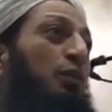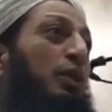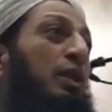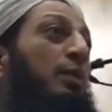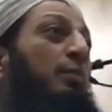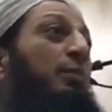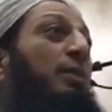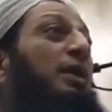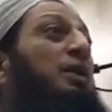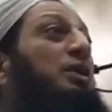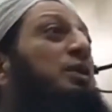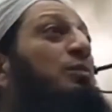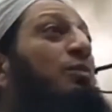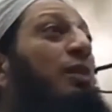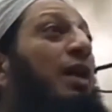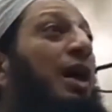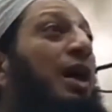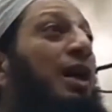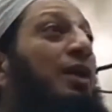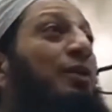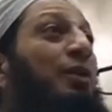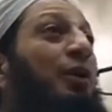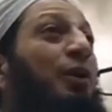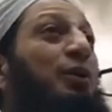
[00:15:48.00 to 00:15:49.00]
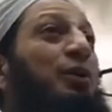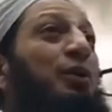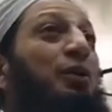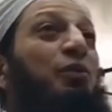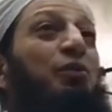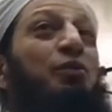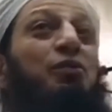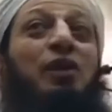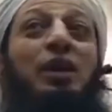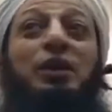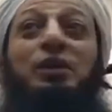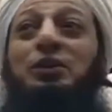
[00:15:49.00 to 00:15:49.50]
with a big smile on
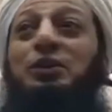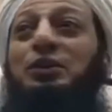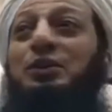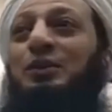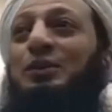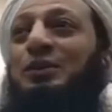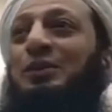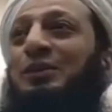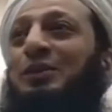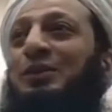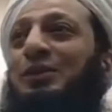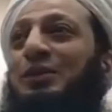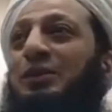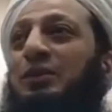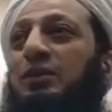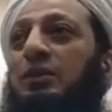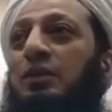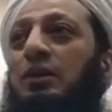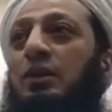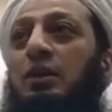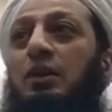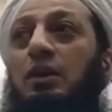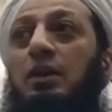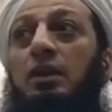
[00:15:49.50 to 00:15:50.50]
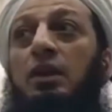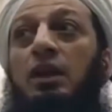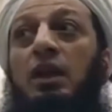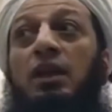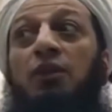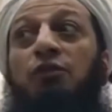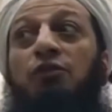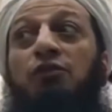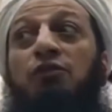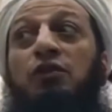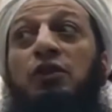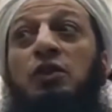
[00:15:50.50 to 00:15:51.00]
your face.
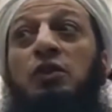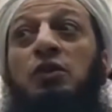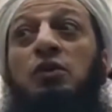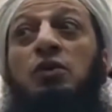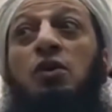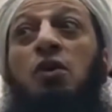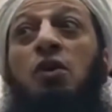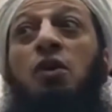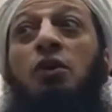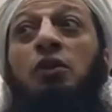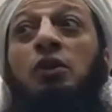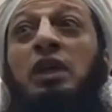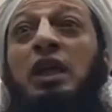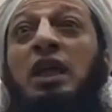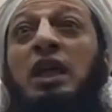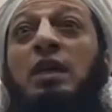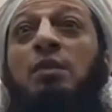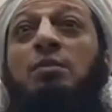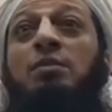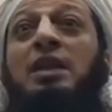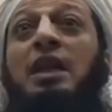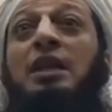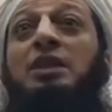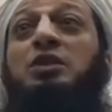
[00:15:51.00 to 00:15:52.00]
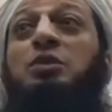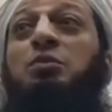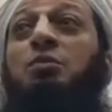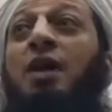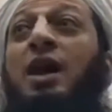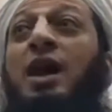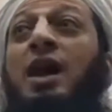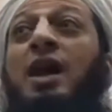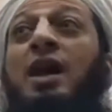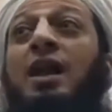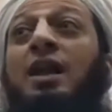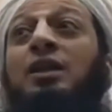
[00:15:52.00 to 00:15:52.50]
If you don't keep that
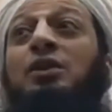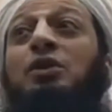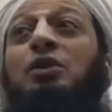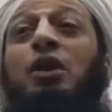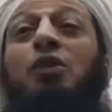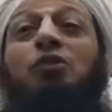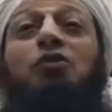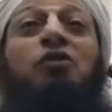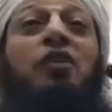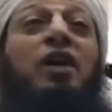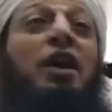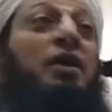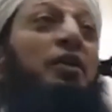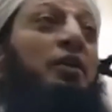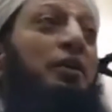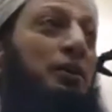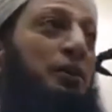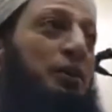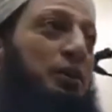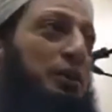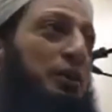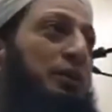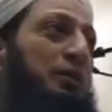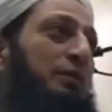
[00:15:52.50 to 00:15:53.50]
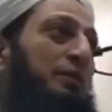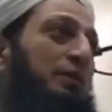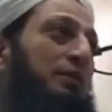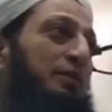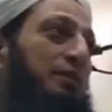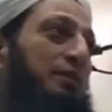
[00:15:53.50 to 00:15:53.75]
smile, you are fired.